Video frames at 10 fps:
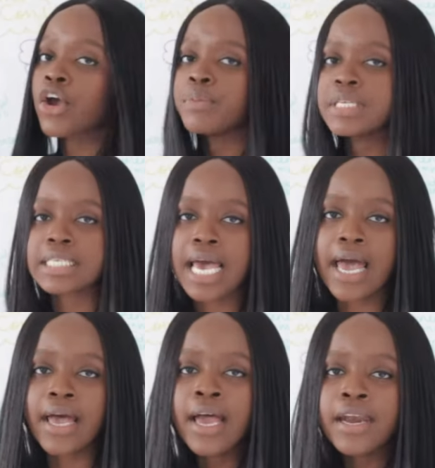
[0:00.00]
Comb Its
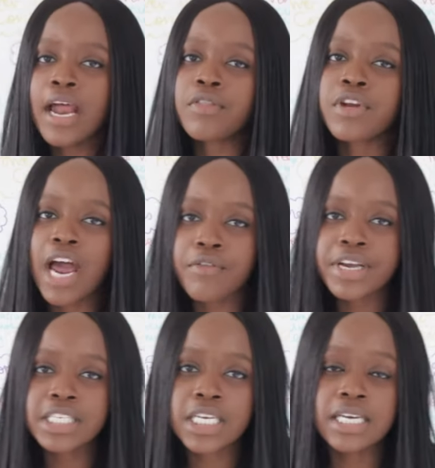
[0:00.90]
Hair. Now, the
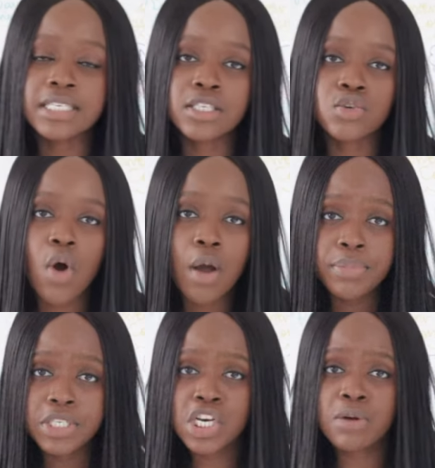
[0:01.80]
narrator is still
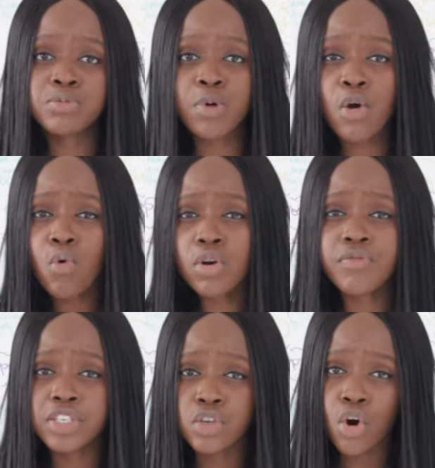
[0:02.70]
unperturbed by all of
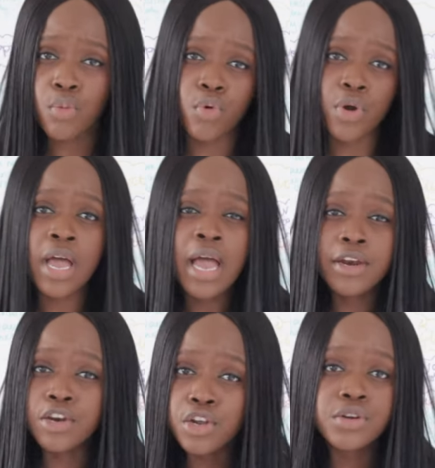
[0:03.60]
this horrible
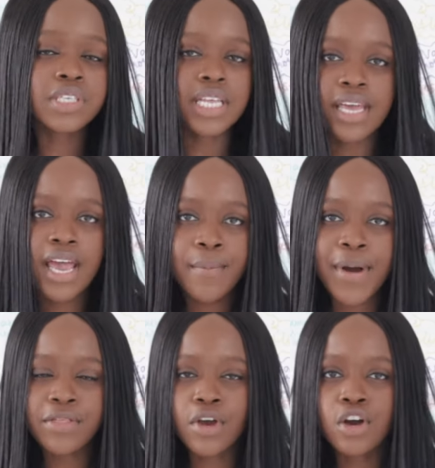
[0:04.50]
news that they hear
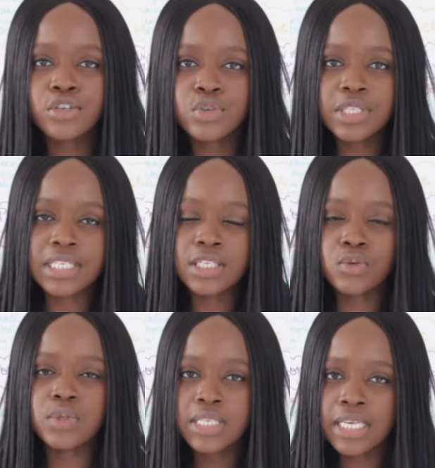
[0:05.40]
about the country. They
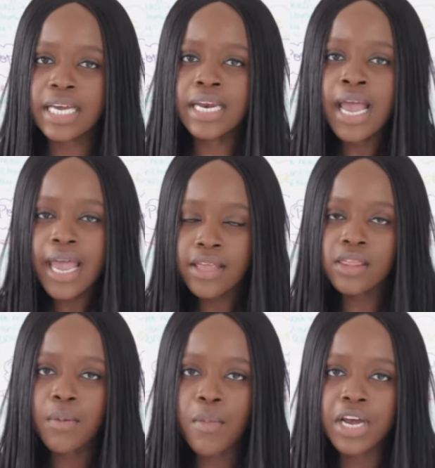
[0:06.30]
still see it in
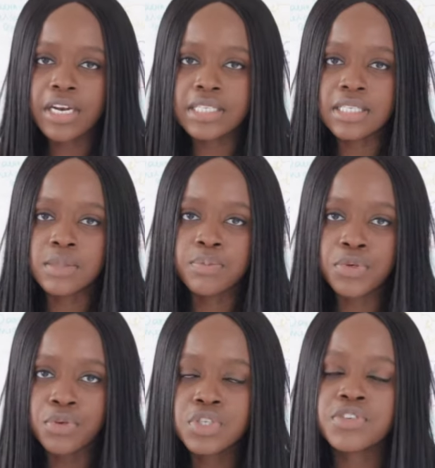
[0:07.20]
their mind as this
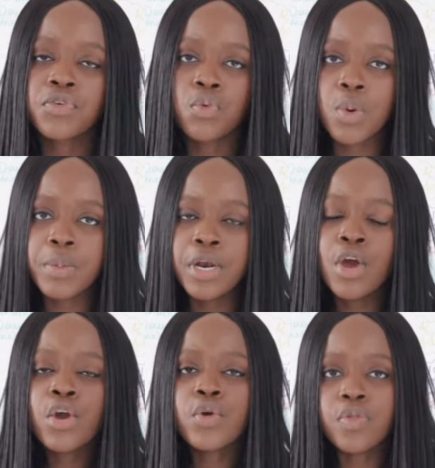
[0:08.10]
beautiful woman
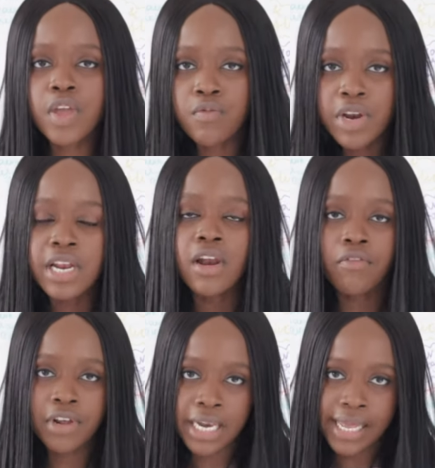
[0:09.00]
who they really
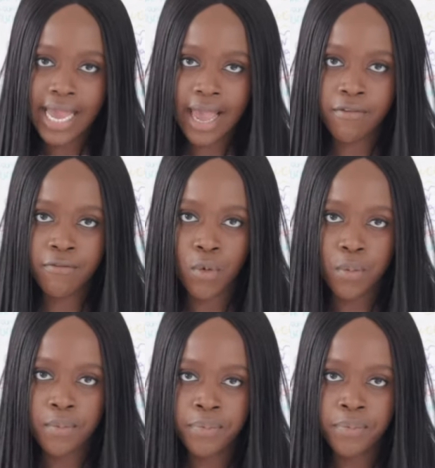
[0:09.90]
lovingly care for.